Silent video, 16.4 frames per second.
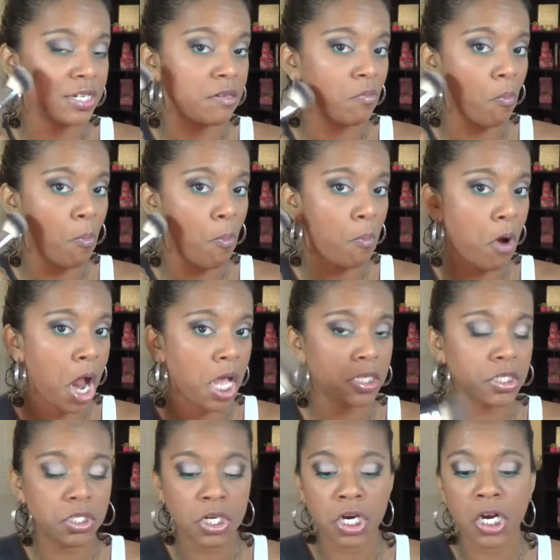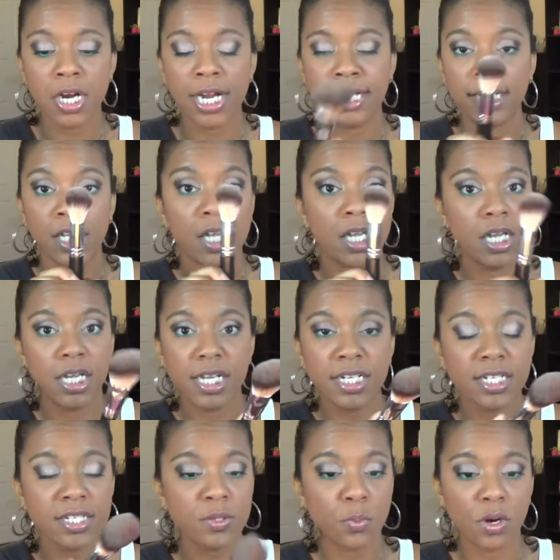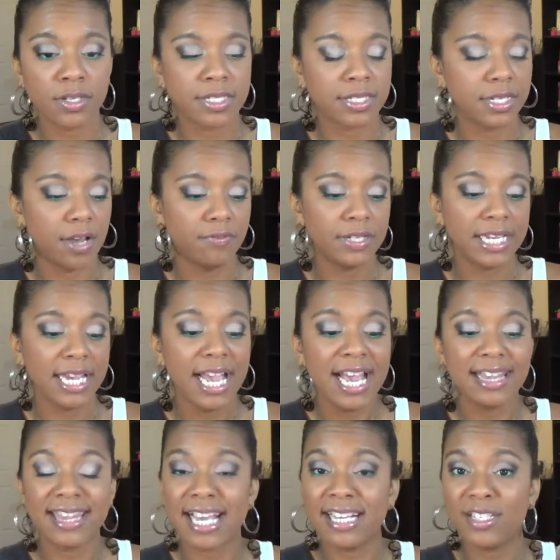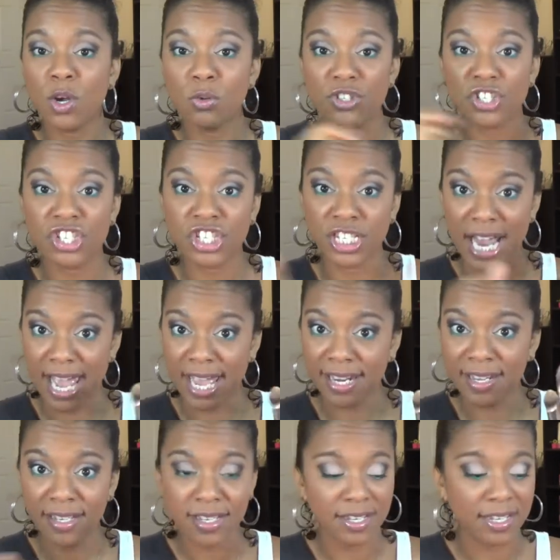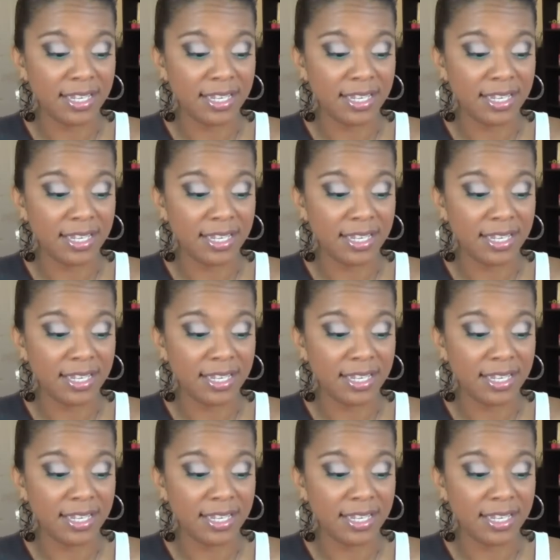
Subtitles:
and bronzer, and it just works lovely. They don't shed.